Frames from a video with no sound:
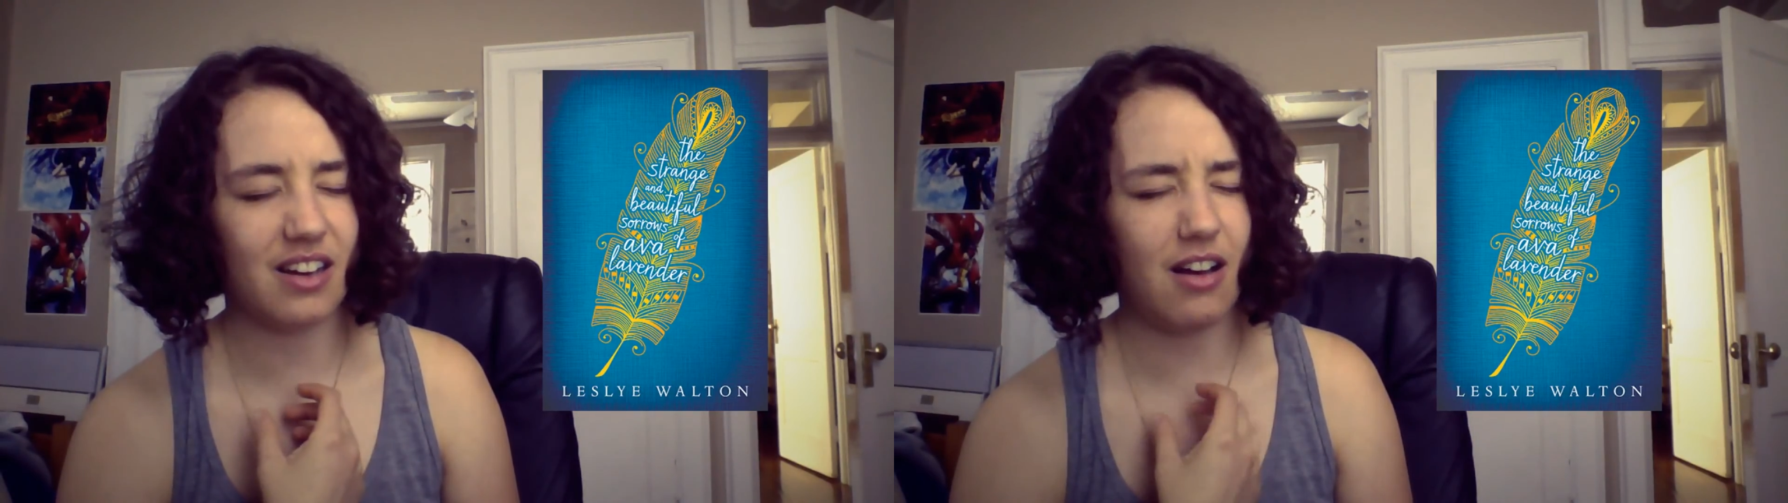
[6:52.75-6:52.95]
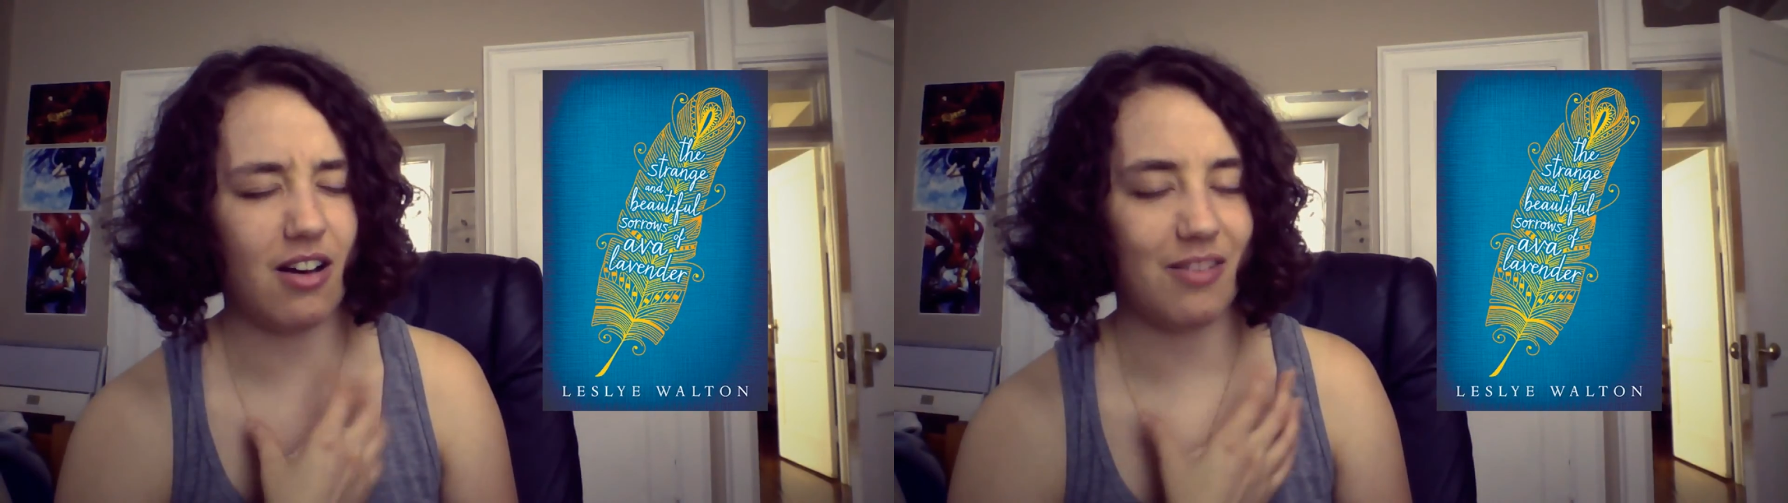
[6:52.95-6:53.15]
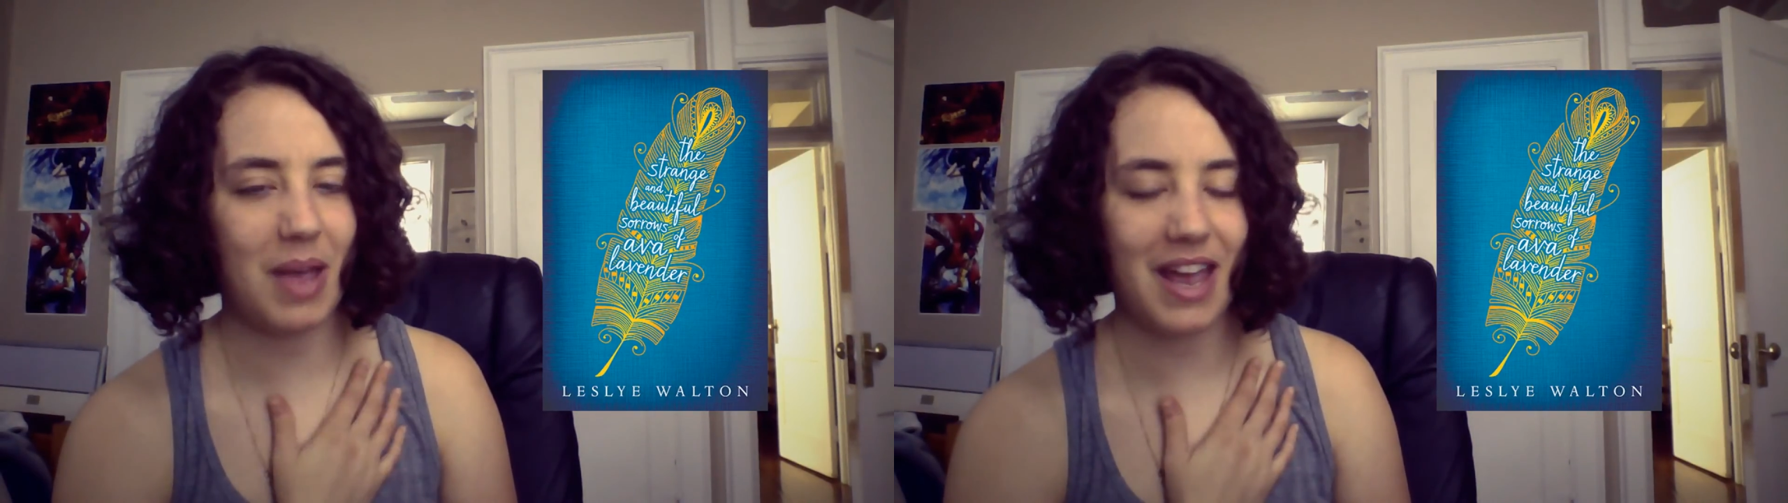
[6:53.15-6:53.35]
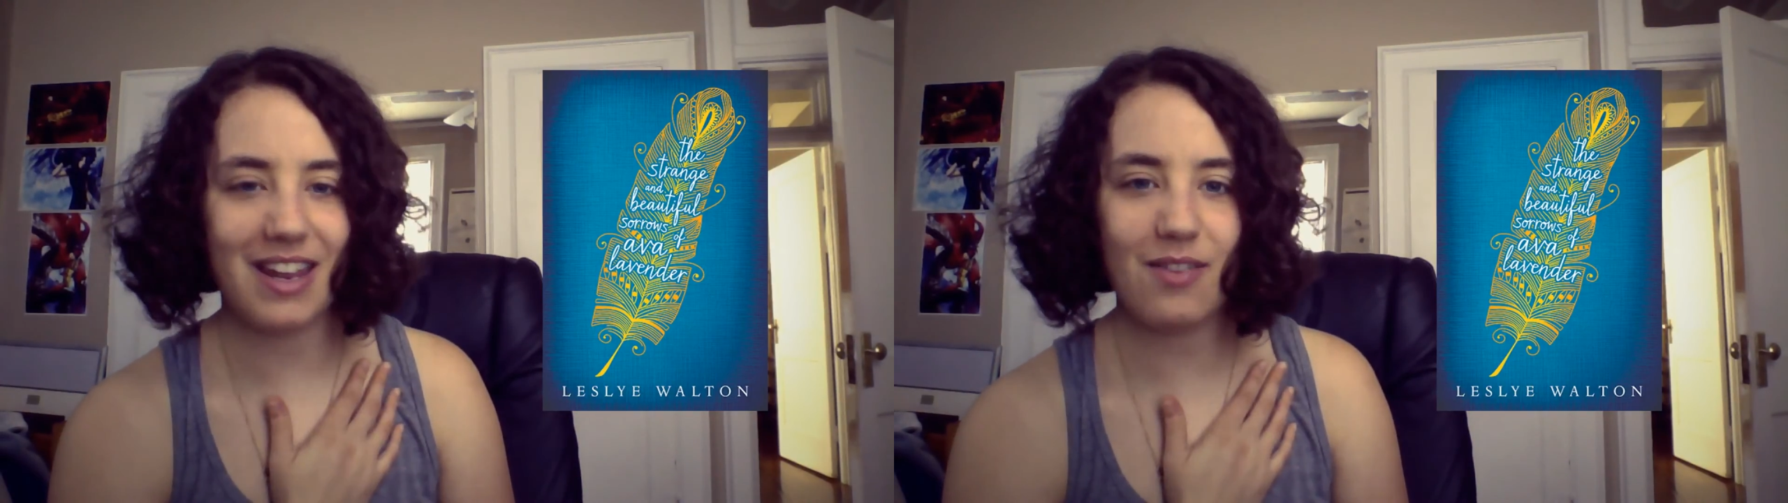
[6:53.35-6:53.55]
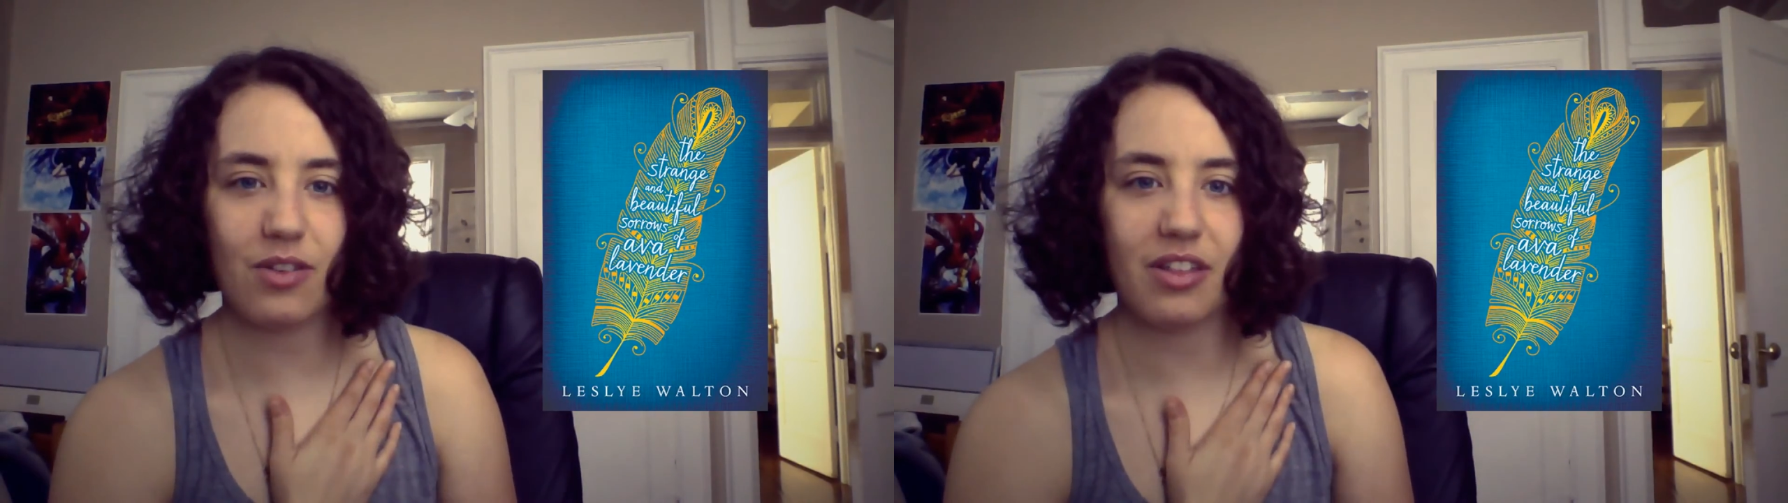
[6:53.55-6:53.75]
oh
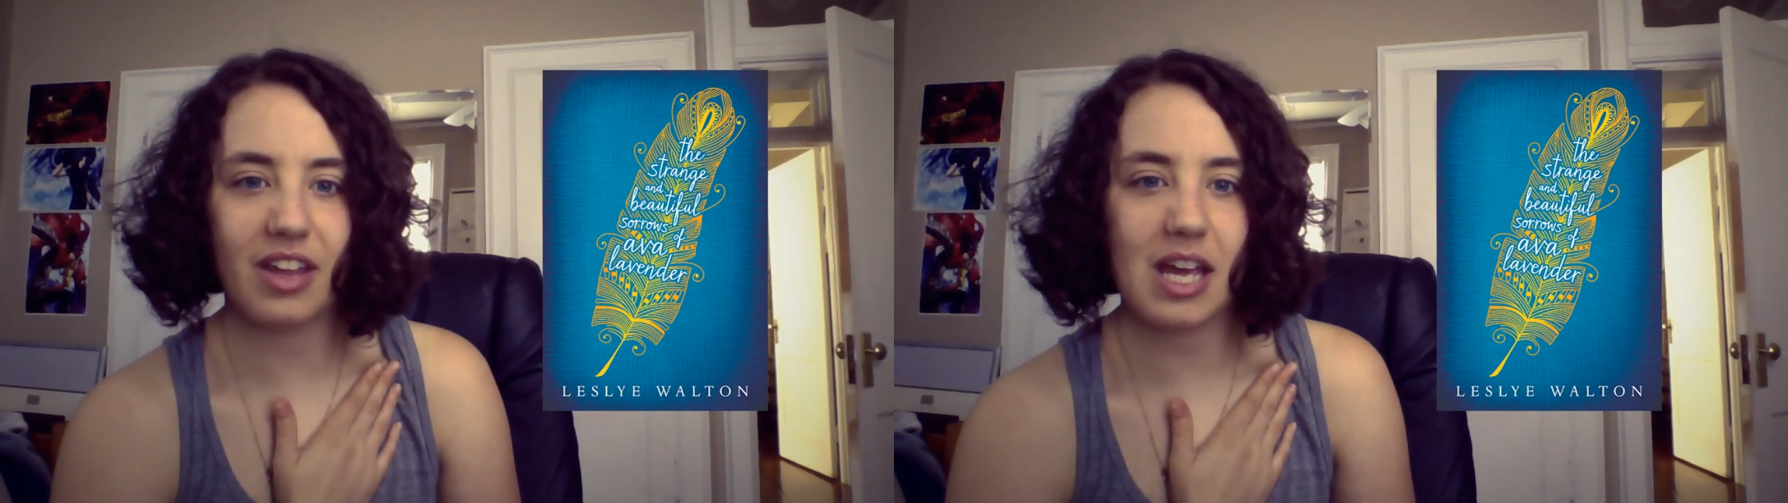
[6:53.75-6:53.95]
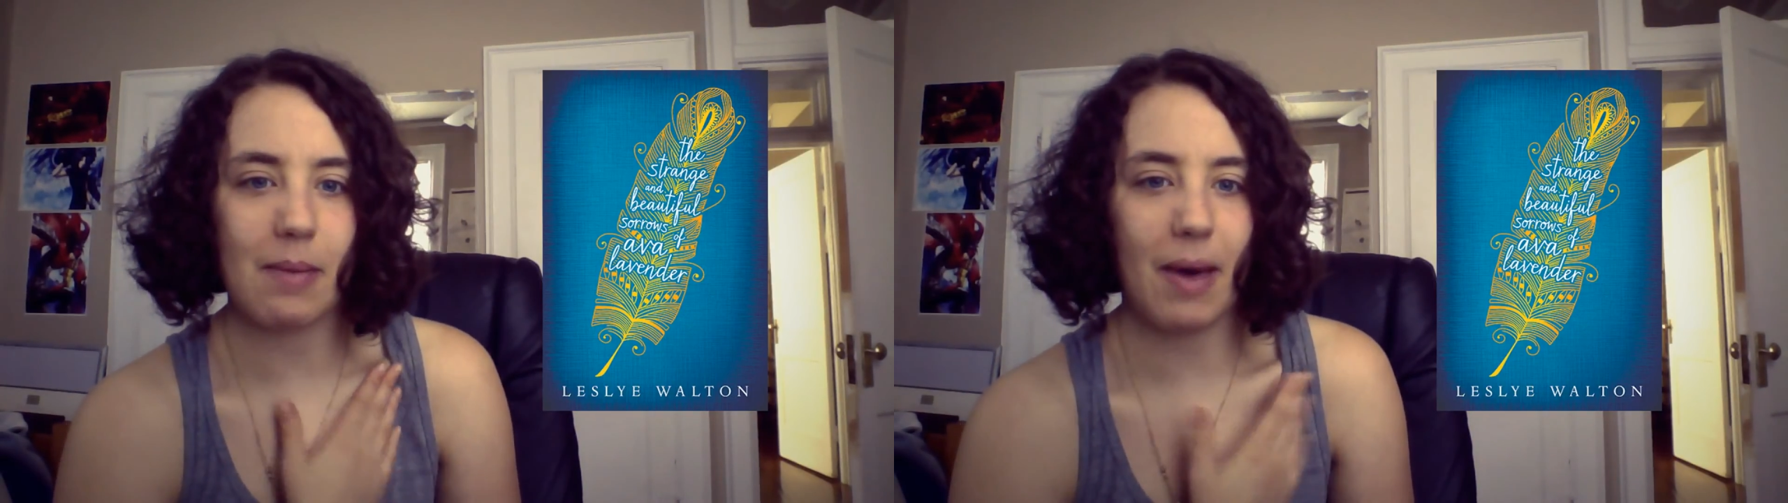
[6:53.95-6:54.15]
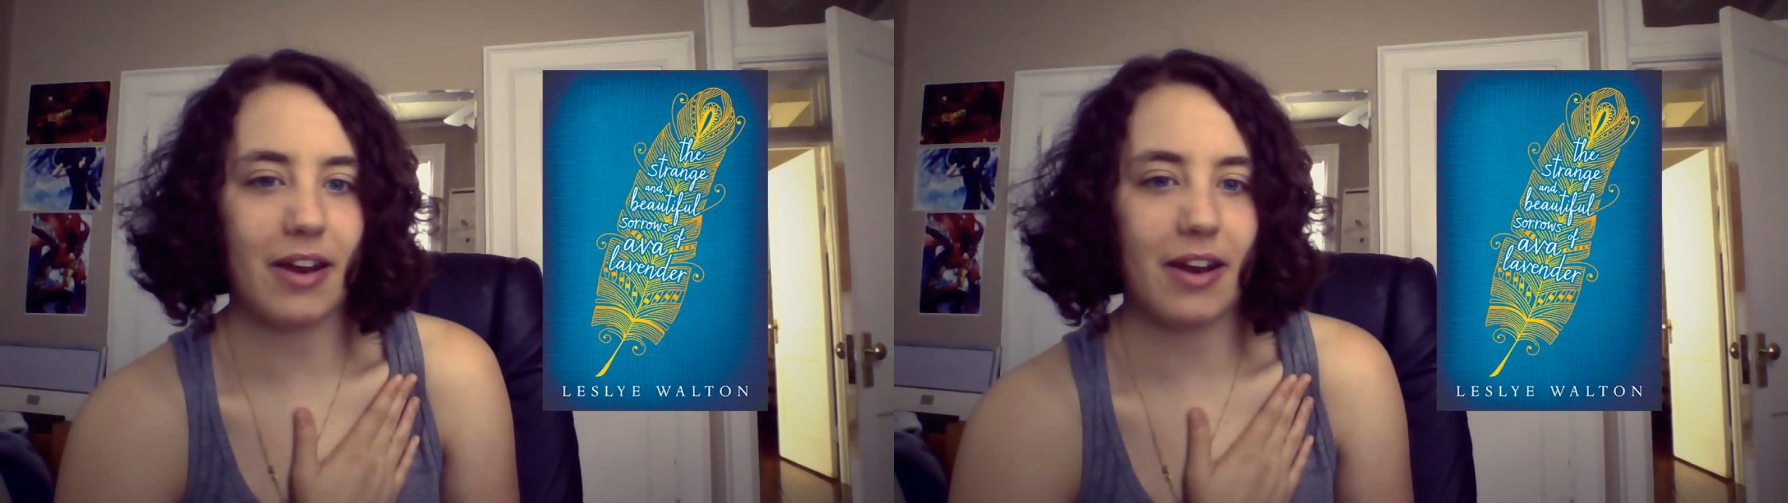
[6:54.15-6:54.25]
man, even thinking